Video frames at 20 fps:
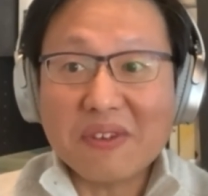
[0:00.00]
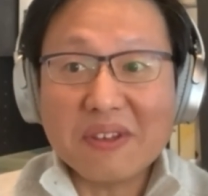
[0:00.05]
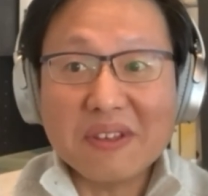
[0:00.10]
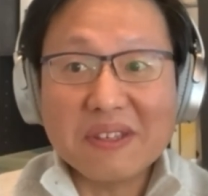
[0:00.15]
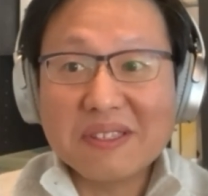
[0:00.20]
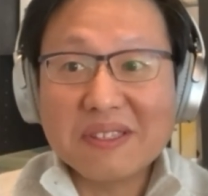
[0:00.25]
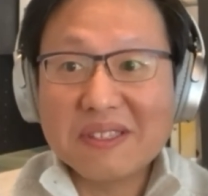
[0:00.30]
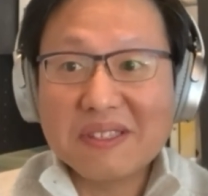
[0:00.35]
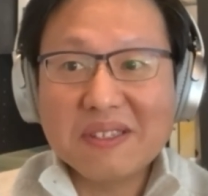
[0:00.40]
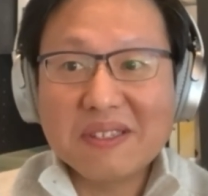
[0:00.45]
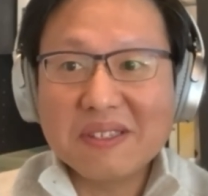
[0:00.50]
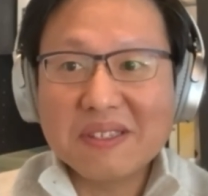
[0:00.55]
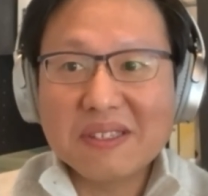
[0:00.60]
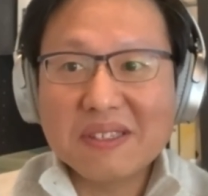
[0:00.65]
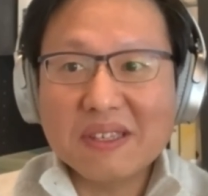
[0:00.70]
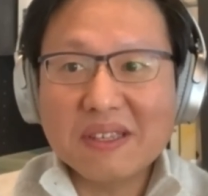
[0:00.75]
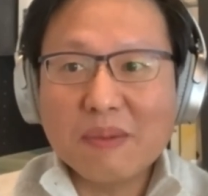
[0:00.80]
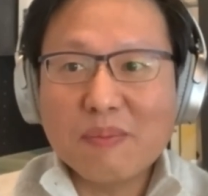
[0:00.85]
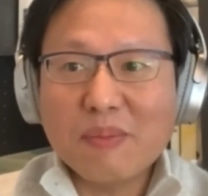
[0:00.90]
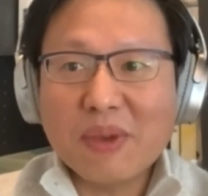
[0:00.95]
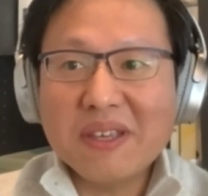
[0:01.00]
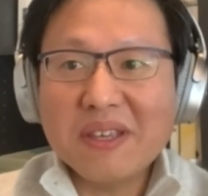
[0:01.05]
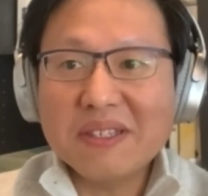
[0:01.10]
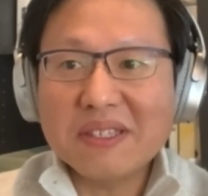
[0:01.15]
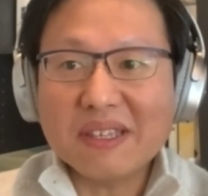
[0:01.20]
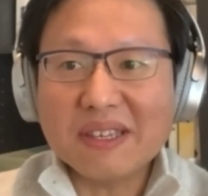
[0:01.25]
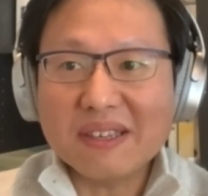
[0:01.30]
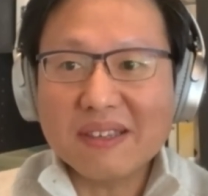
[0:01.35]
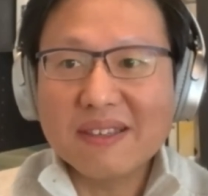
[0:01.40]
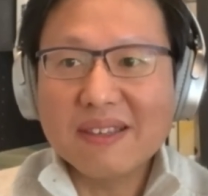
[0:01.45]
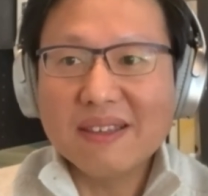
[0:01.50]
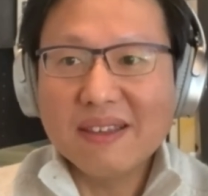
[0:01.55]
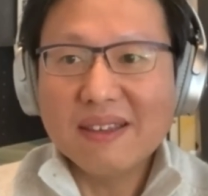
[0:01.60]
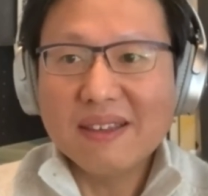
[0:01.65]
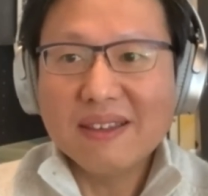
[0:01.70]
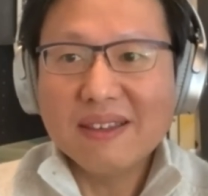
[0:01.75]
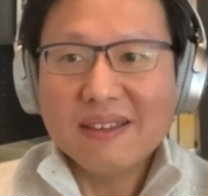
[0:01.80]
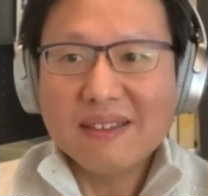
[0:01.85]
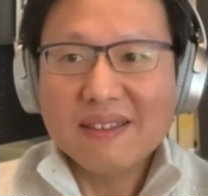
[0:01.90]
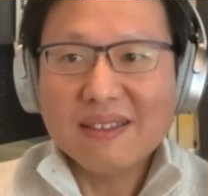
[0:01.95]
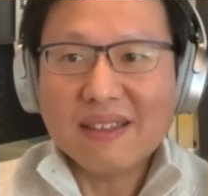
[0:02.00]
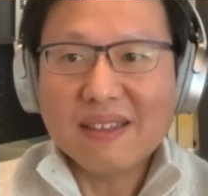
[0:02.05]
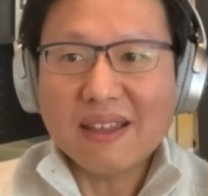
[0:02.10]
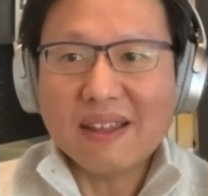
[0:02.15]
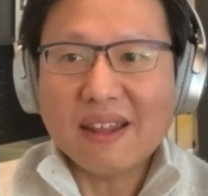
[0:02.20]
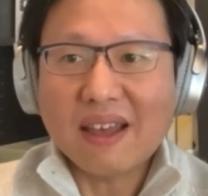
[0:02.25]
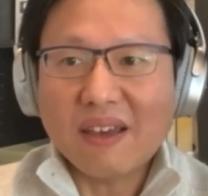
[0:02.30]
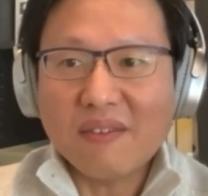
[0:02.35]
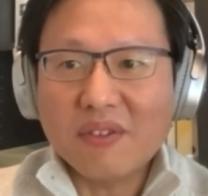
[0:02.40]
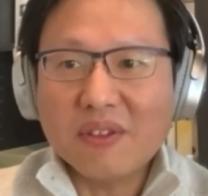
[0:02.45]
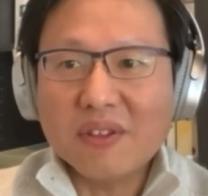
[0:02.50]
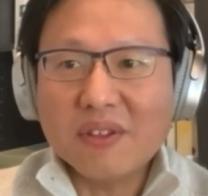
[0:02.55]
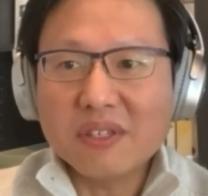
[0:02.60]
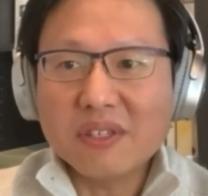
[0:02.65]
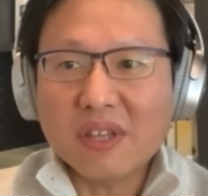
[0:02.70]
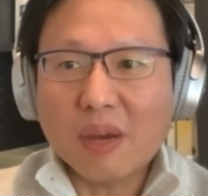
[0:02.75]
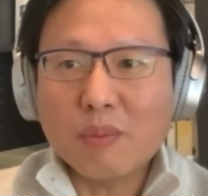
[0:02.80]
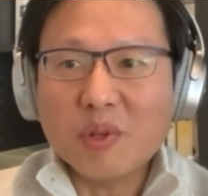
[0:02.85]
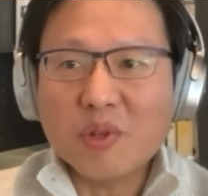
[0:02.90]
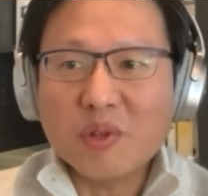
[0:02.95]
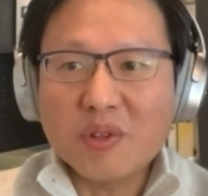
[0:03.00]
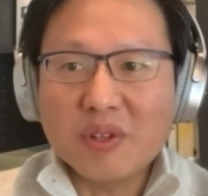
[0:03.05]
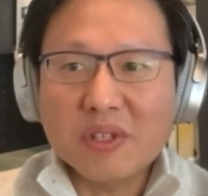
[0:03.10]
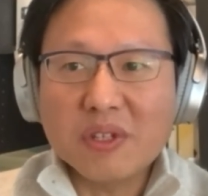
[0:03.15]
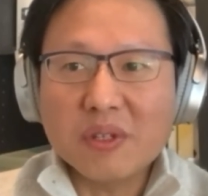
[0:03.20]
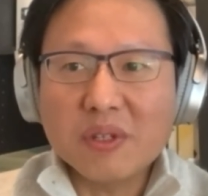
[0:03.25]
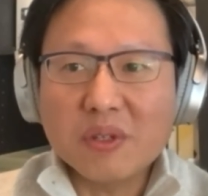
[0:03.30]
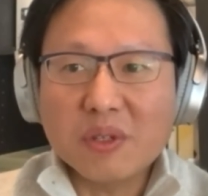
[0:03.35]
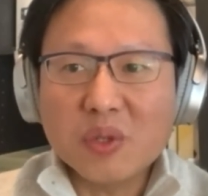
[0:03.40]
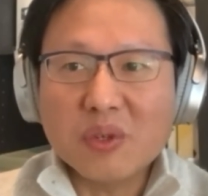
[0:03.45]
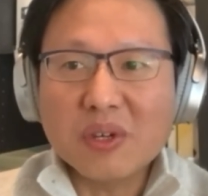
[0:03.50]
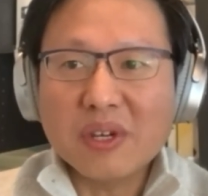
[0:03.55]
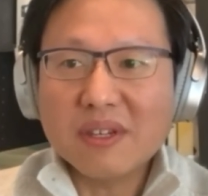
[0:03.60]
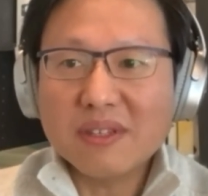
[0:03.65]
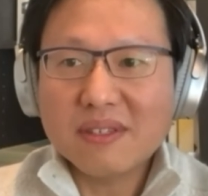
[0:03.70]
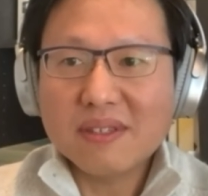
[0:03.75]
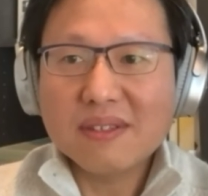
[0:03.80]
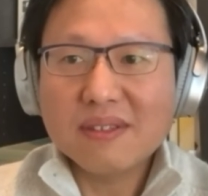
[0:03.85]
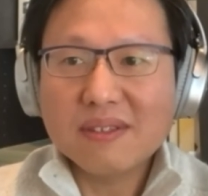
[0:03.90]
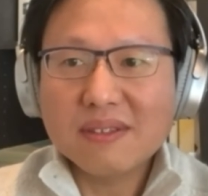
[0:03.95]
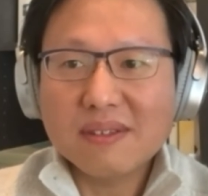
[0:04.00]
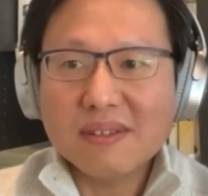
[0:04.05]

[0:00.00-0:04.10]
It's just amazing that I have this opportunity to do it.